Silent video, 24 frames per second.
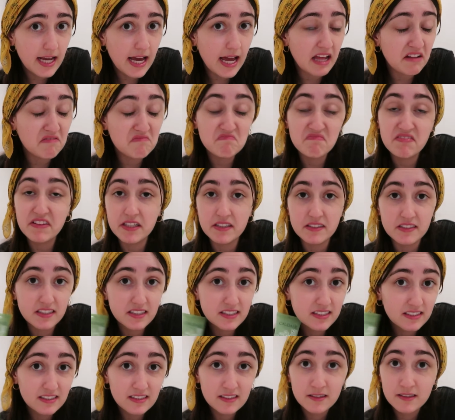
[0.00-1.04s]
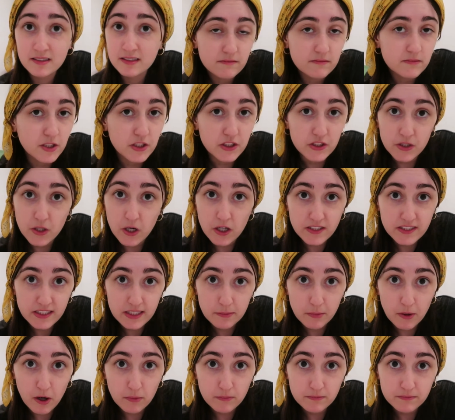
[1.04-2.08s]
and this doesn't cause
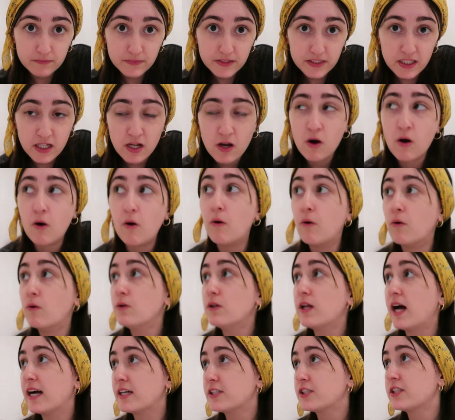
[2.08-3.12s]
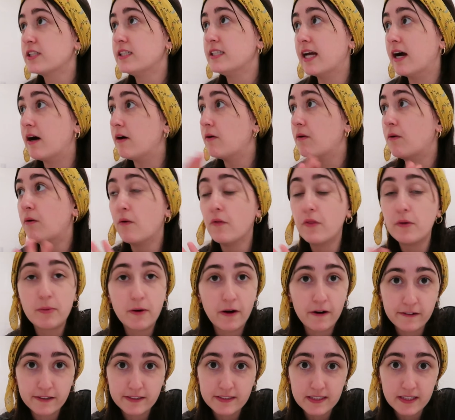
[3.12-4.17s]
any problems. All the
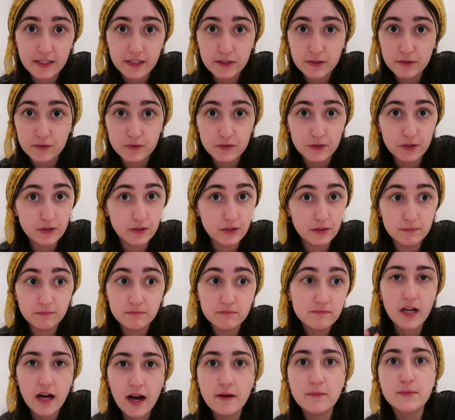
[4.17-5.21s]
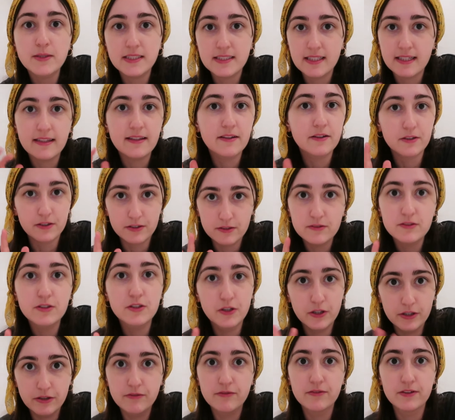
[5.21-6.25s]
products that I use are, I would say they're
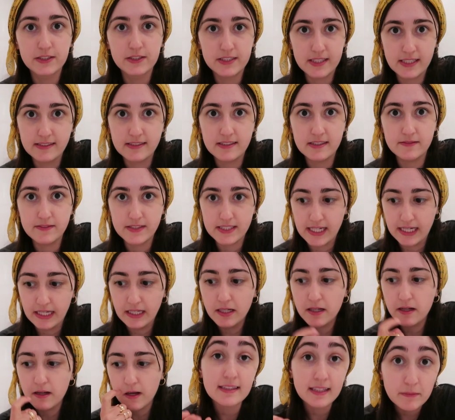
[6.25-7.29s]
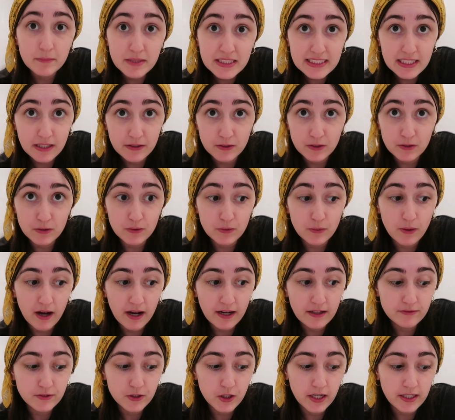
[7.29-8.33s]
good for sensitive skin. Let me tell you,
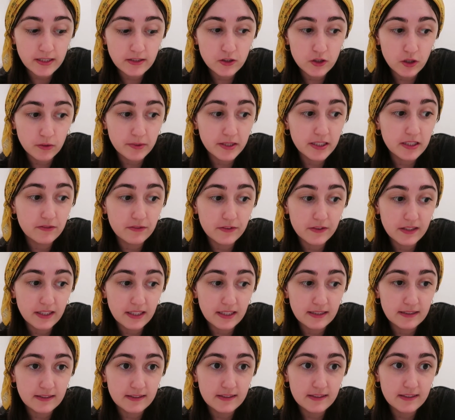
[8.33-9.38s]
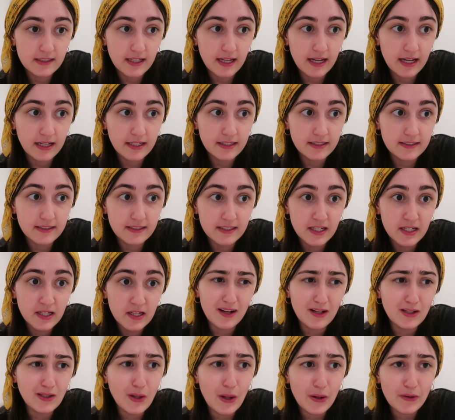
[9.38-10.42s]
I've tried so many different things, and
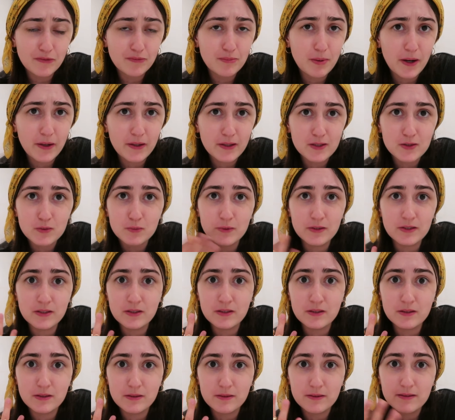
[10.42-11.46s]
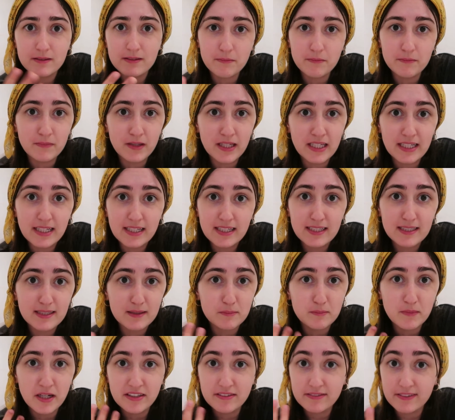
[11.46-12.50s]
a lot of products will make
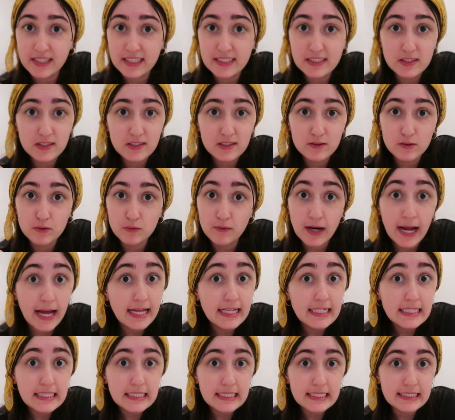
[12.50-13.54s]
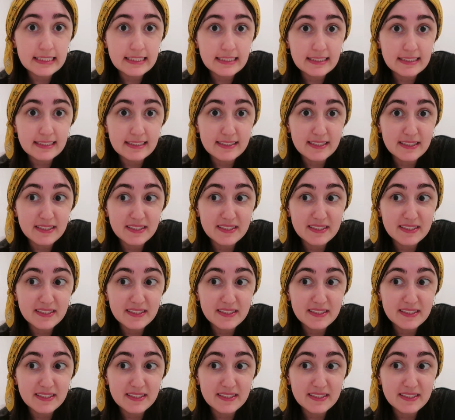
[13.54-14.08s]
my face red, and